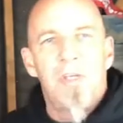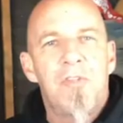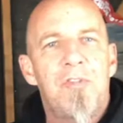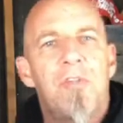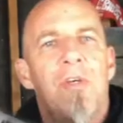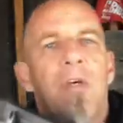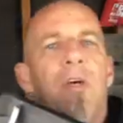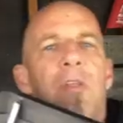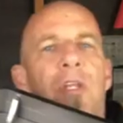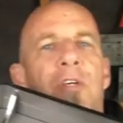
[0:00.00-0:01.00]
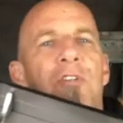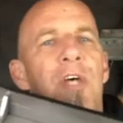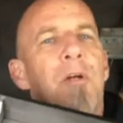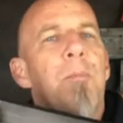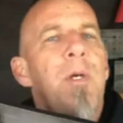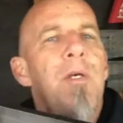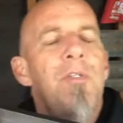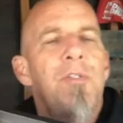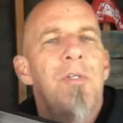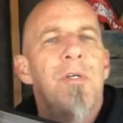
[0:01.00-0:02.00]
is the
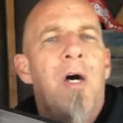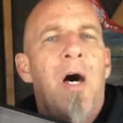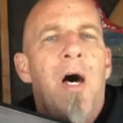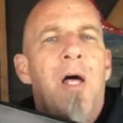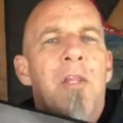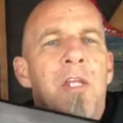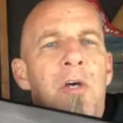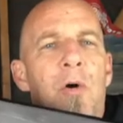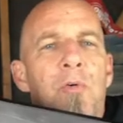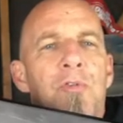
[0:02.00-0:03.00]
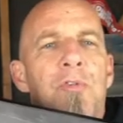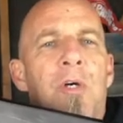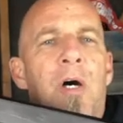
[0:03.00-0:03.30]
centerpiece that goes,